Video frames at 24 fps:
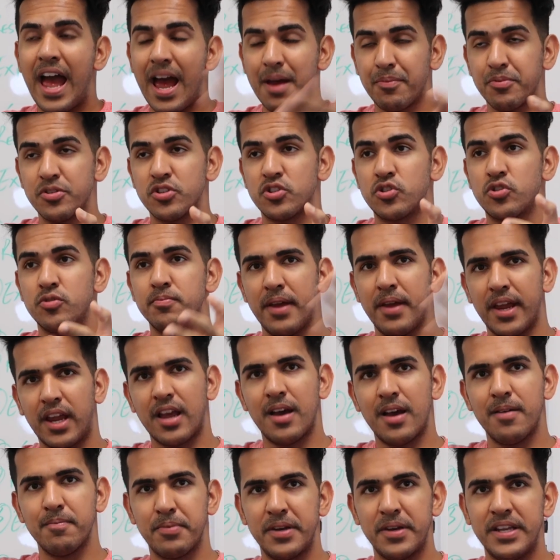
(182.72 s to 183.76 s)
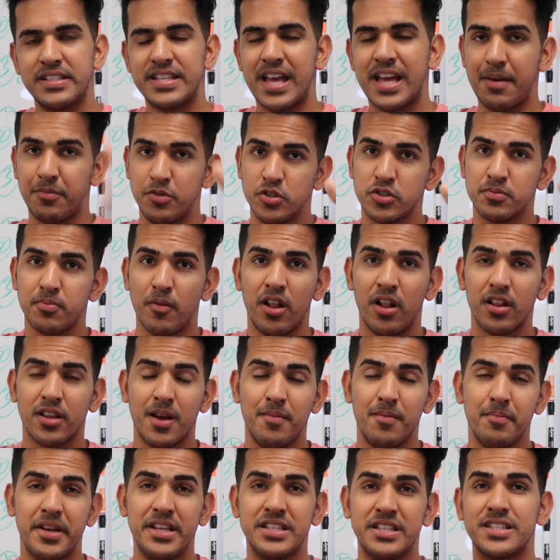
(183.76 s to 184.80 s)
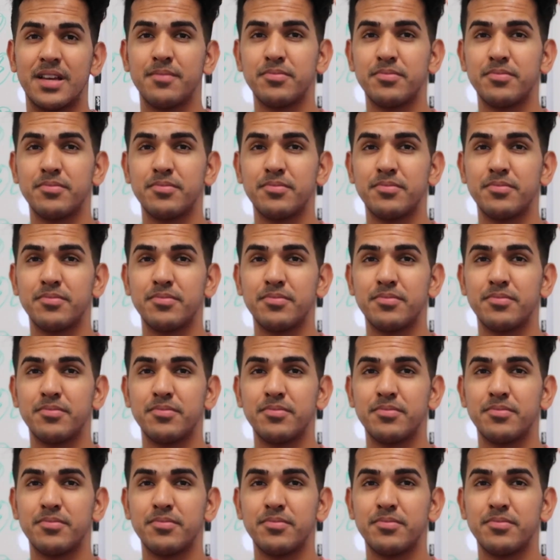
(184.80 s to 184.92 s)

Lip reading: happens to big companies, happens to small companies.